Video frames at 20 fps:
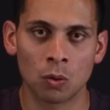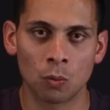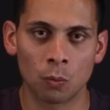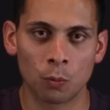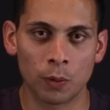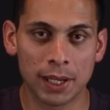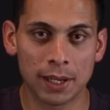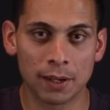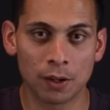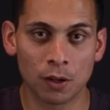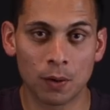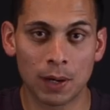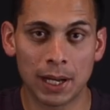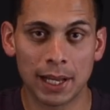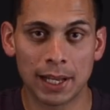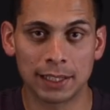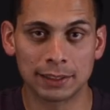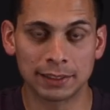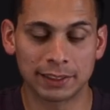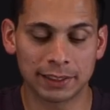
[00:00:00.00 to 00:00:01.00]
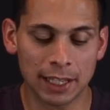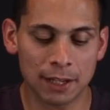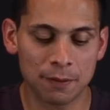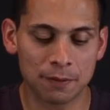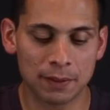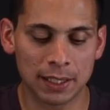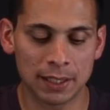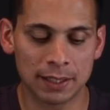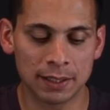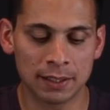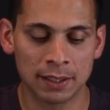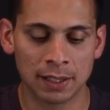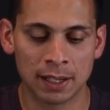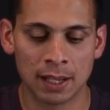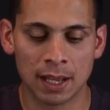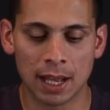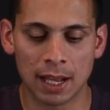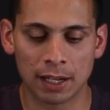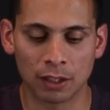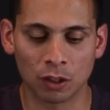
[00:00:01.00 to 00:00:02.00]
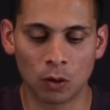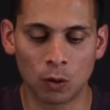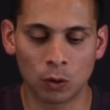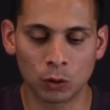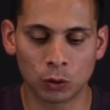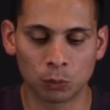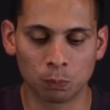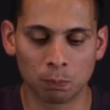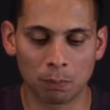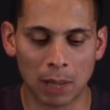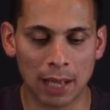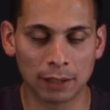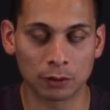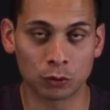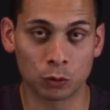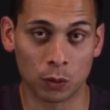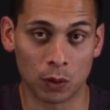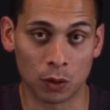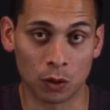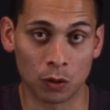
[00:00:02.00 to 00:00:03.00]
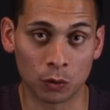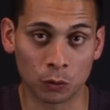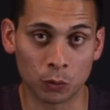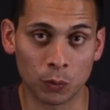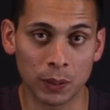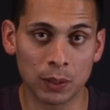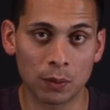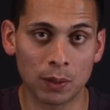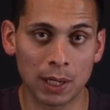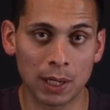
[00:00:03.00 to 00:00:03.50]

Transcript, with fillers: We can go ahead and save that and go back to our Arduino